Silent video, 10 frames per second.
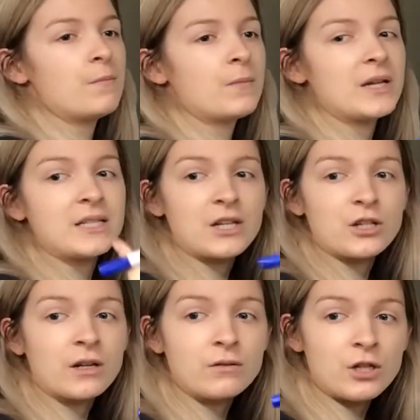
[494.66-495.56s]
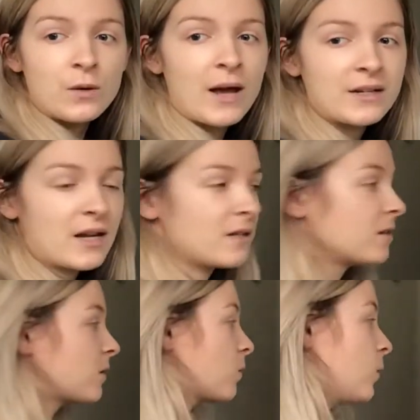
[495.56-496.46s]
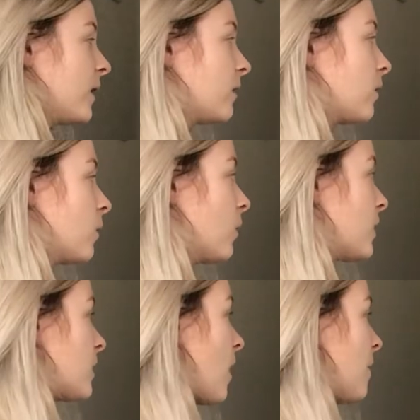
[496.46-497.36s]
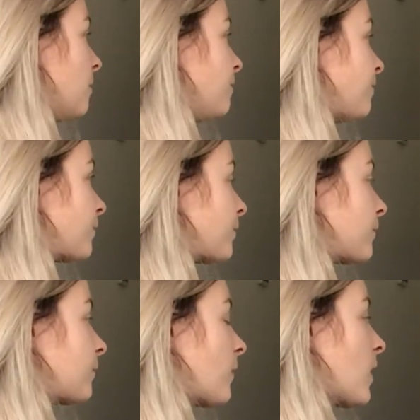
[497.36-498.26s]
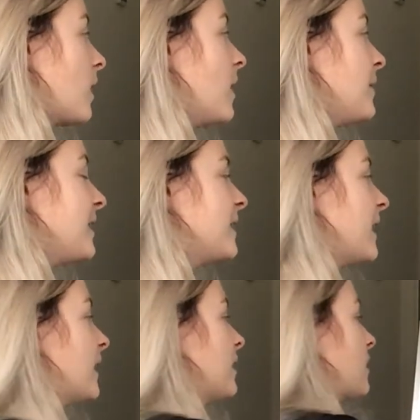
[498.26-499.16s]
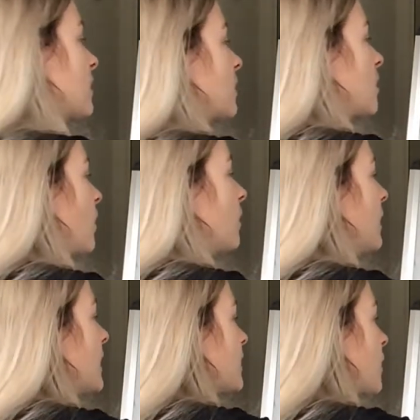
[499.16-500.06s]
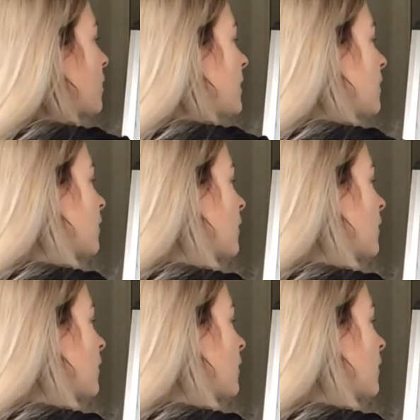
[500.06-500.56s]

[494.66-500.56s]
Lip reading: addition, two addends with a sum in Deans. So let's go with,